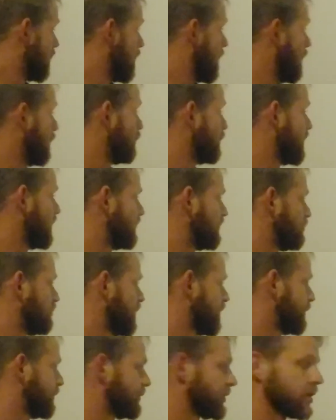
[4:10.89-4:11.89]
I would have a
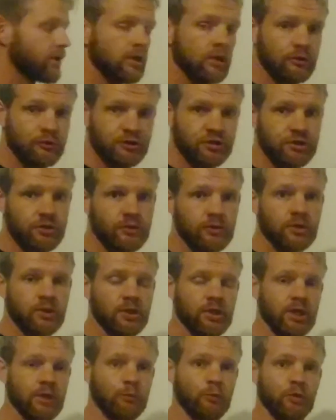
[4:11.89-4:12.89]
plenary closure
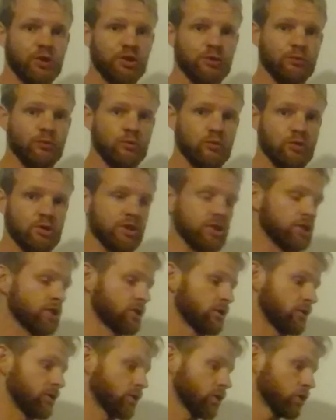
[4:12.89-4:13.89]
in which we would
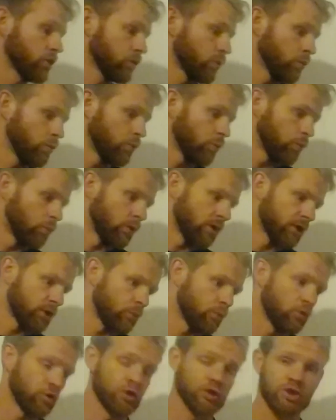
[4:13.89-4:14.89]
discuss what the
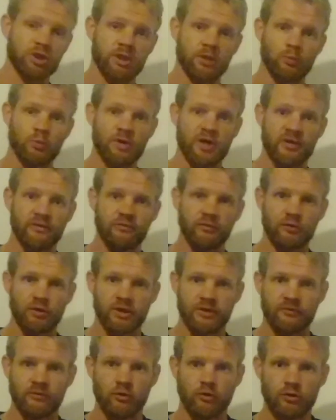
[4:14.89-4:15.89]
words that we would
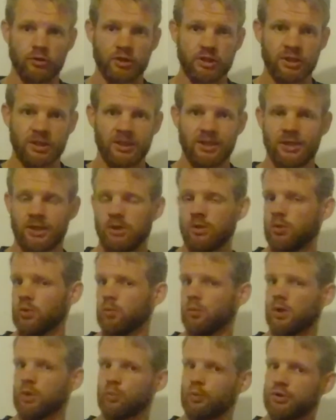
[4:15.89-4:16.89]
have learned,
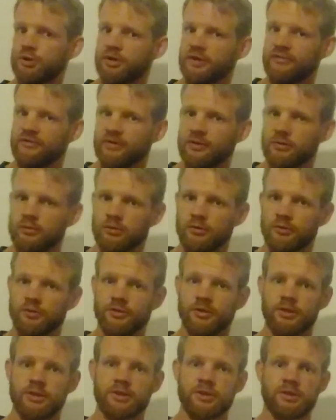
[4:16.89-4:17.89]
what were
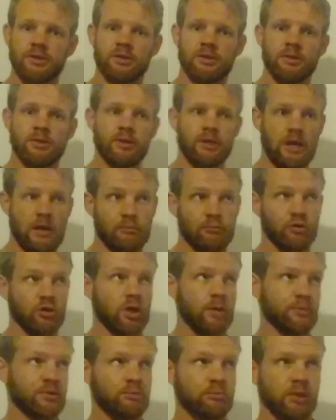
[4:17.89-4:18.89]
difficulties, and
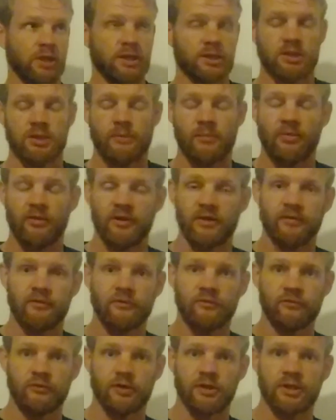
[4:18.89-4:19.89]
perhaps plan something
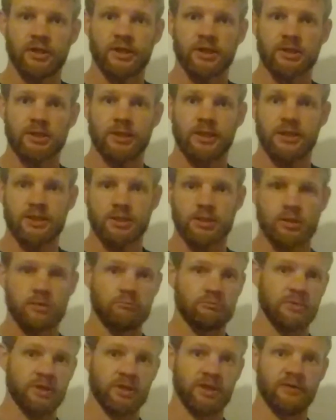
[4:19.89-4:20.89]
for the next
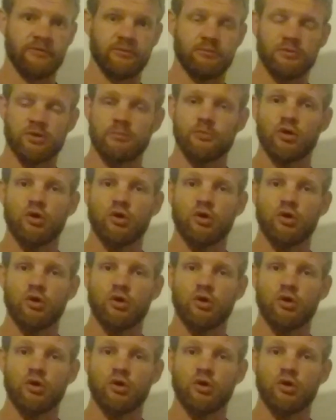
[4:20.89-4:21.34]
lesson, give up some